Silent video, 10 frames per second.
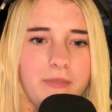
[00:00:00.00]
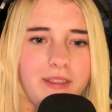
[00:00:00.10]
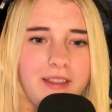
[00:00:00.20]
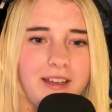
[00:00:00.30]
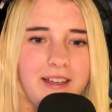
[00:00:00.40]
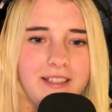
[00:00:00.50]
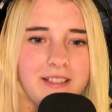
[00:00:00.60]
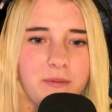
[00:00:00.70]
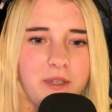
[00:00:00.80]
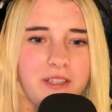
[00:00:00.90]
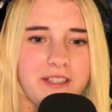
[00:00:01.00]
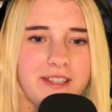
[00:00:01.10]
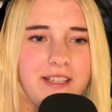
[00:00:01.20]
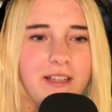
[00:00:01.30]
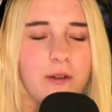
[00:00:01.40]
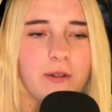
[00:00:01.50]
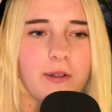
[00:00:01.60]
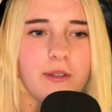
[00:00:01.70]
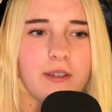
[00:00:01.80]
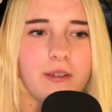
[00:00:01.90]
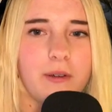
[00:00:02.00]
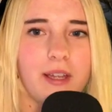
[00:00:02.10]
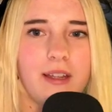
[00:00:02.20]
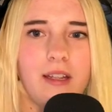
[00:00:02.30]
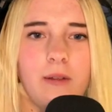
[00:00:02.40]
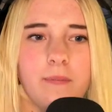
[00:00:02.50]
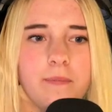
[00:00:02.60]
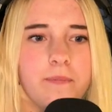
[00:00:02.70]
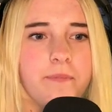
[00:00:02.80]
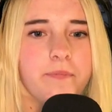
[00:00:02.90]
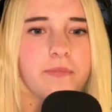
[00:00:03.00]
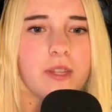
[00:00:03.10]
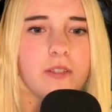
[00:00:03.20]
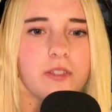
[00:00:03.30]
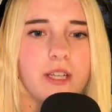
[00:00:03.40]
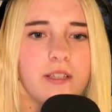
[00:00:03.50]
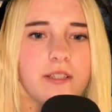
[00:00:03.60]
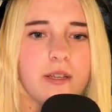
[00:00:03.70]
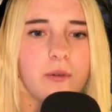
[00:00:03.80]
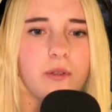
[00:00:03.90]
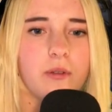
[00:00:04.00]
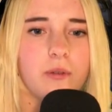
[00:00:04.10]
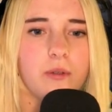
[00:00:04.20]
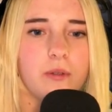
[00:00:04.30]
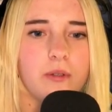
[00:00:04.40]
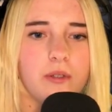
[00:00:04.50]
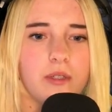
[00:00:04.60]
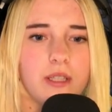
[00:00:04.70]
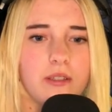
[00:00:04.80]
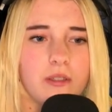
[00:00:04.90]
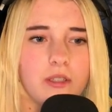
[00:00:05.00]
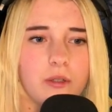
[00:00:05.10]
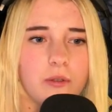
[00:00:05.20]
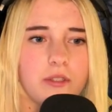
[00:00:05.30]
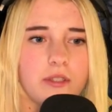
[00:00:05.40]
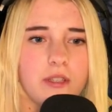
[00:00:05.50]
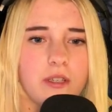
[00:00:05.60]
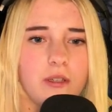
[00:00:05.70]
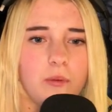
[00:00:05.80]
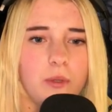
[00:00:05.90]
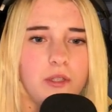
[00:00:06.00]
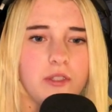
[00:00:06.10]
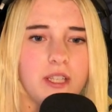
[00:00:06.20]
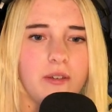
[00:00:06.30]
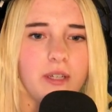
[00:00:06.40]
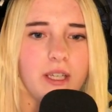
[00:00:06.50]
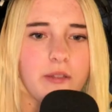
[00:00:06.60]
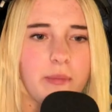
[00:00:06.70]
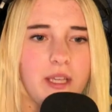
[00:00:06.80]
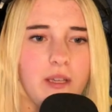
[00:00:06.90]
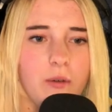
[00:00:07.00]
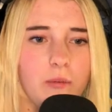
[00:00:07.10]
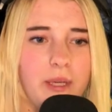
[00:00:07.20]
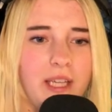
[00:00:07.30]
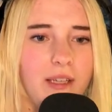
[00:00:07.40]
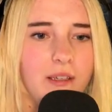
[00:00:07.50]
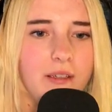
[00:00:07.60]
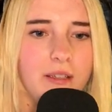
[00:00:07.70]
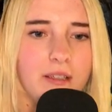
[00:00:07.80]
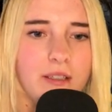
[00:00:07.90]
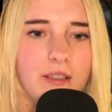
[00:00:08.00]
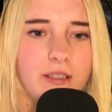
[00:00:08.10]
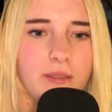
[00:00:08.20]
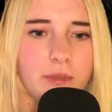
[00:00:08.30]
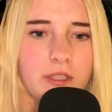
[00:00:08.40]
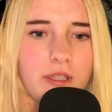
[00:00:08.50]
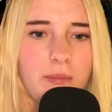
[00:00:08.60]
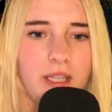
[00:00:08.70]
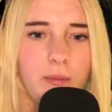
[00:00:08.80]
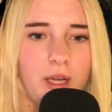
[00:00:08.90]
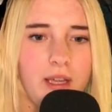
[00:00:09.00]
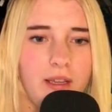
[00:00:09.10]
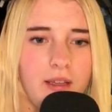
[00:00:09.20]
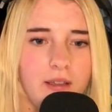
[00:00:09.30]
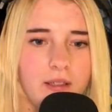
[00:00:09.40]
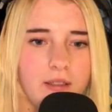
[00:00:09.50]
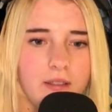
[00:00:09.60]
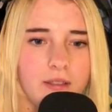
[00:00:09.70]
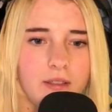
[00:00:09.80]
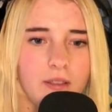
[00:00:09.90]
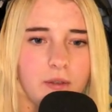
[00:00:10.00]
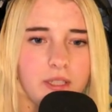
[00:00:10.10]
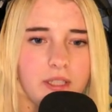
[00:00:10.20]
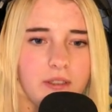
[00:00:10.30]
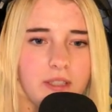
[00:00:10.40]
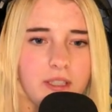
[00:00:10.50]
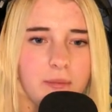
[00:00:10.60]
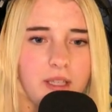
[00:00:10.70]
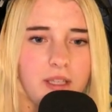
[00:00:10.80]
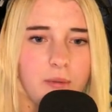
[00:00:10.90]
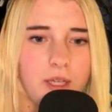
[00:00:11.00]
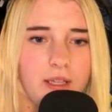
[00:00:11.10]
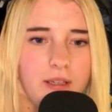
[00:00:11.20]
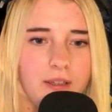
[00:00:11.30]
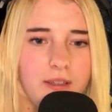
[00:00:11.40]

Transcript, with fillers: Nice, we got a sickle. Okay, so that is how you get all the coins. Why are you staring at me, old man? It's because I'm in the way. Now he's staring at me either way.